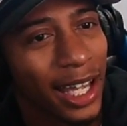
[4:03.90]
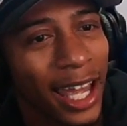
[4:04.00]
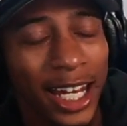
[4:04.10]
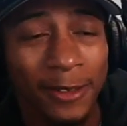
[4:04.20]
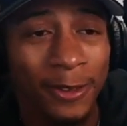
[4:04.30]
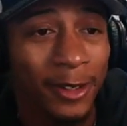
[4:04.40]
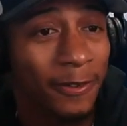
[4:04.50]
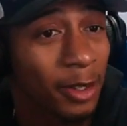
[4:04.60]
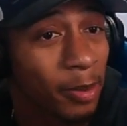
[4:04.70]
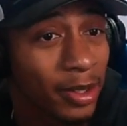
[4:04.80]
and it's for the
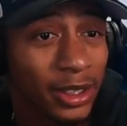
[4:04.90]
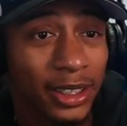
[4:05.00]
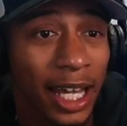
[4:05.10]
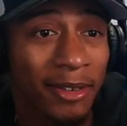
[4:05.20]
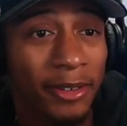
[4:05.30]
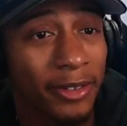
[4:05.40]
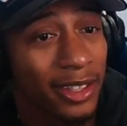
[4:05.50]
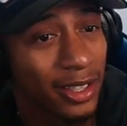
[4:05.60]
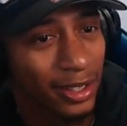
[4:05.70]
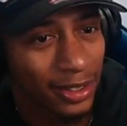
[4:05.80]
females that's having
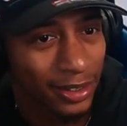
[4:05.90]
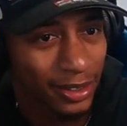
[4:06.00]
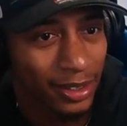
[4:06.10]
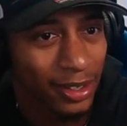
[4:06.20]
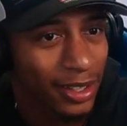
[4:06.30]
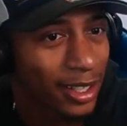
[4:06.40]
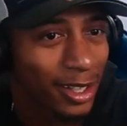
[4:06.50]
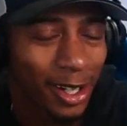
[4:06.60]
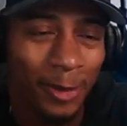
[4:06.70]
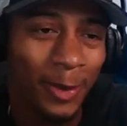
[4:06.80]
fun. You
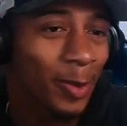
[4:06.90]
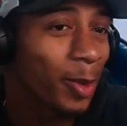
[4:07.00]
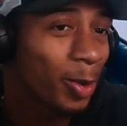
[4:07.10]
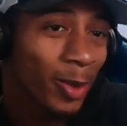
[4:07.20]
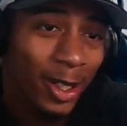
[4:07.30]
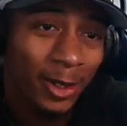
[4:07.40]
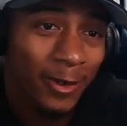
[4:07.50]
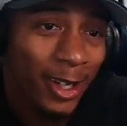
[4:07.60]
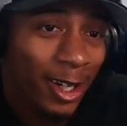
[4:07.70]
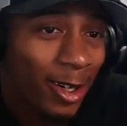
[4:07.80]
know, if you, we looking
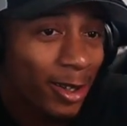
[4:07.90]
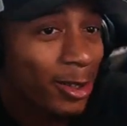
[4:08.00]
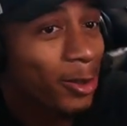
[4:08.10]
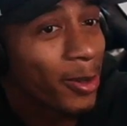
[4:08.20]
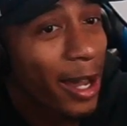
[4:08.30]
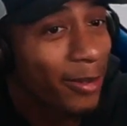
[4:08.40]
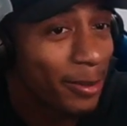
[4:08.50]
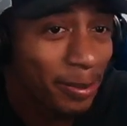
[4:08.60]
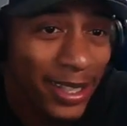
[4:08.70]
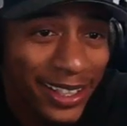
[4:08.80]
for lyrical, we're having a
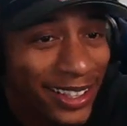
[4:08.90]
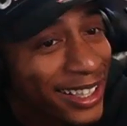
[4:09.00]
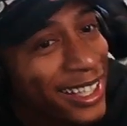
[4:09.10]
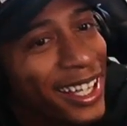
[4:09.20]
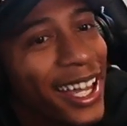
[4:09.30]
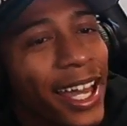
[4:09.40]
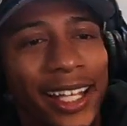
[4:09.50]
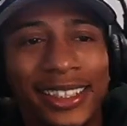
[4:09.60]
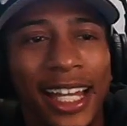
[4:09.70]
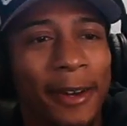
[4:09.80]
beat.
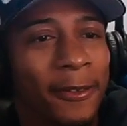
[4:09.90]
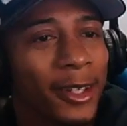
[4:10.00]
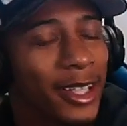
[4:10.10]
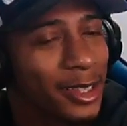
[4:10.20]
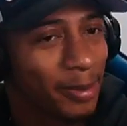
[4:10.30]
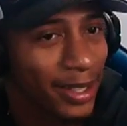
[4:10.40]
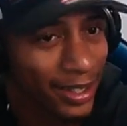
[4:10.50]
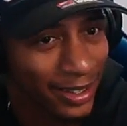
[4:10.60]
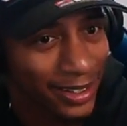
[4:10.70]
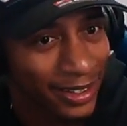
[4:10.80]
it's not for us, man.
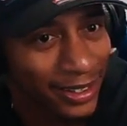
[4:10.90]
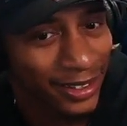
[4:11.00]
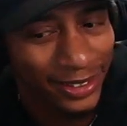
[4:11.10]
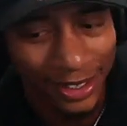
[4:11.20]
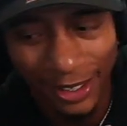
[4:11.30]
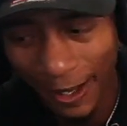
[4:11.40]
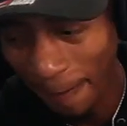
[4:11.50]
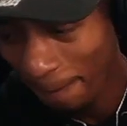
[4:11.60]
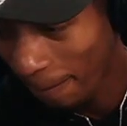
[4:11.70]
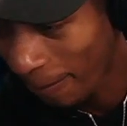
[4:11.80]
So
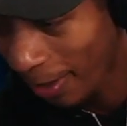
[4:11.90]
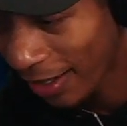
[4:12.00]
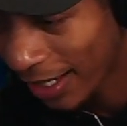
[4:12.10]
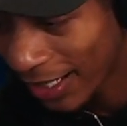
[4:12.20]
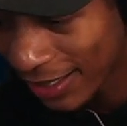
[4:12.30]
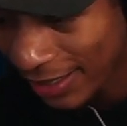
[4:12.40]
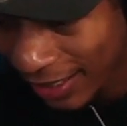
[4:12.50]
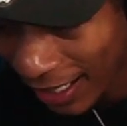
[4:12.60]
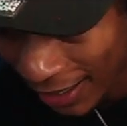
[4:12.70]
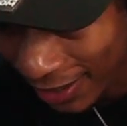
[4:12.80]
look, that's
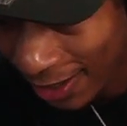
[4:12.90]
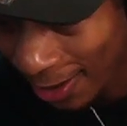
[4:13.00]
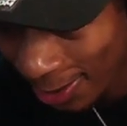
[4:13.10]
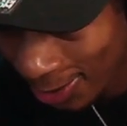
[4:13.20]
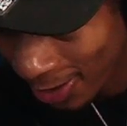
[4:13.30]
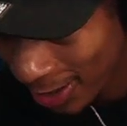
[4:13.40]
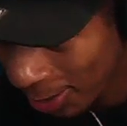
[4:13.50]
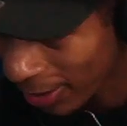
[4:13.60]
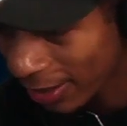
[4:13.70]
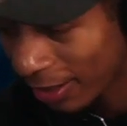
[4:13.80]
Psycho yo.
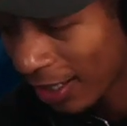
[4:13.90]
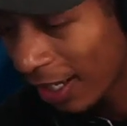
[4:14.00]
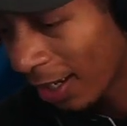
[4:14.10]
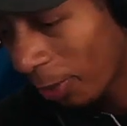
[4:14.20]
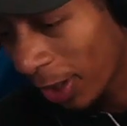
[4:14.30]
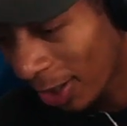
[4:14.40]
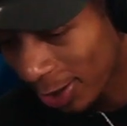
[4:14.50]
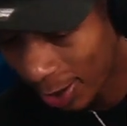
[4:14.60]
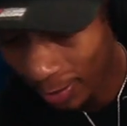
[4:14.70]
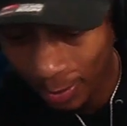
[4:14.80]
So we gonna
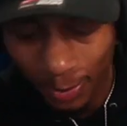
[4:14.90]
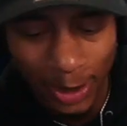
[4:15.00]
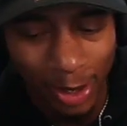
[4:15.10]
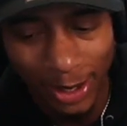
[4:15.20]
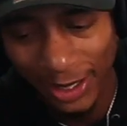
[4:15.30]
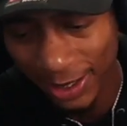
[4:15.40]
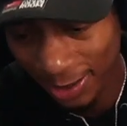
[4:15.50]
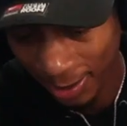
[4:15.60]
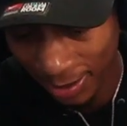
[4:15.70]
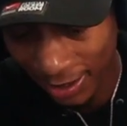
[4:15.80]
so we gonna listen
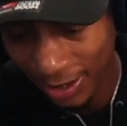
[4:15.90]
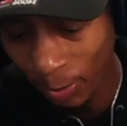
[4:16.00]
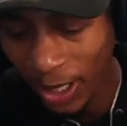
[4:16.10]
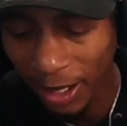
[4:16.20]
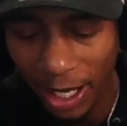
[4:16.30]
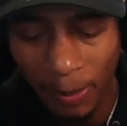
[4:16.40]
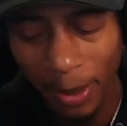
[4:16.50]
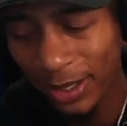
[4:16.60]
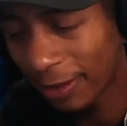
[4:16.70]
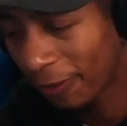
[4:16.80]
to it because we it might
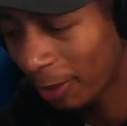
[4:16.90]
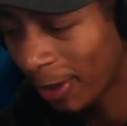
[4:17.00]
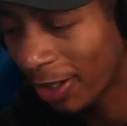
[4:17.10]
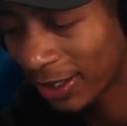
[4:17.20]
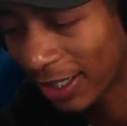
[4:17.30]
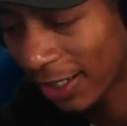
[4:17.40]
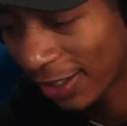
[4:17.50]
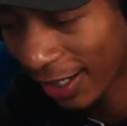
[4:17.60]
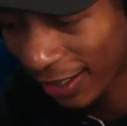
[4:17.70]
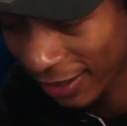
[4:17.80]
be some females in the
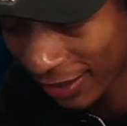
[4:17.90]
chat